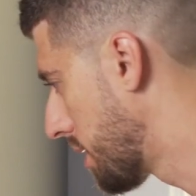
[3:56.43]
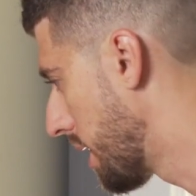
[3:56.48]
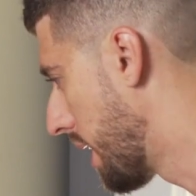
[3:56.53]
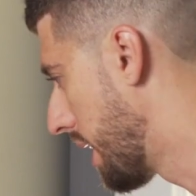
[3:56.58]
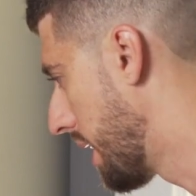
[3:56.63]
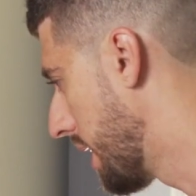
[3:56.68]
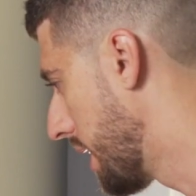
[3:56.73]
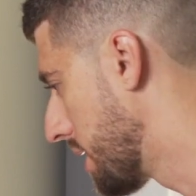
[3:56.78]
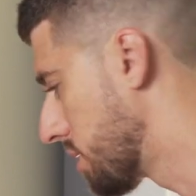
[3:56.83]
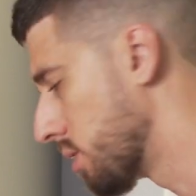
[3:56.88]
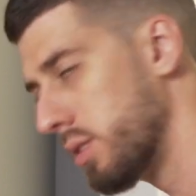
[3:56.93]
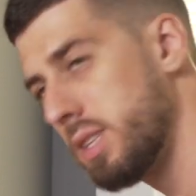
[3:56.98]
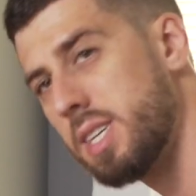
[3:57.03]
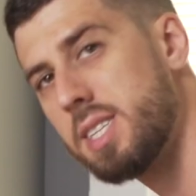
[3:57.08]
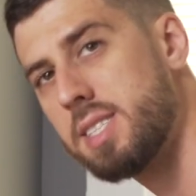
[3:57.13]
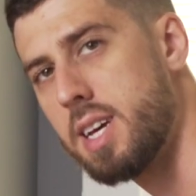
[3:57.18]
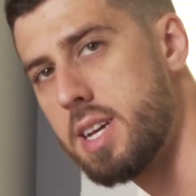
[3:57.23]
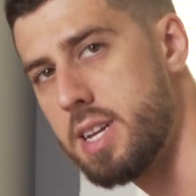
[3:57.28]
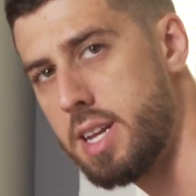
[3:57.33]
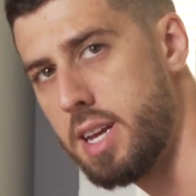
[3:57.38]
10. It's
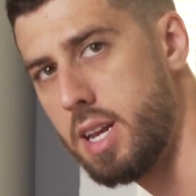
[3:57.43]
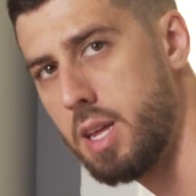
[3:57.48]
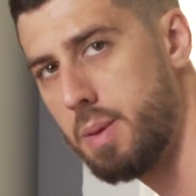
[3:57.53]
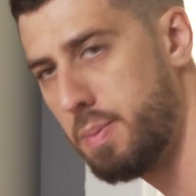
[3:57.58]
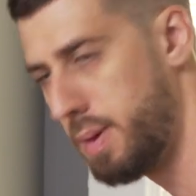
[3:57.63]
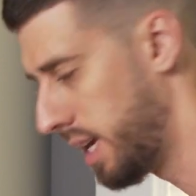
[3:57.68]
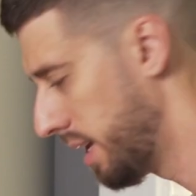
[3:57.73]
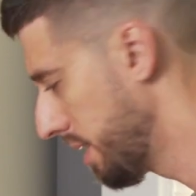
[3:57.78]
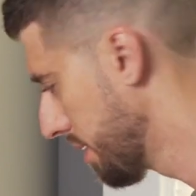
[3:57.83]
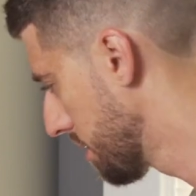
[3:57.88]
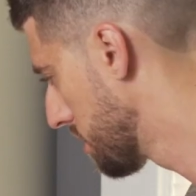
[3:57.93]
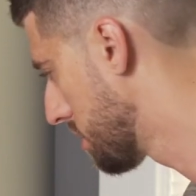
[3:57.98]
only 1080p,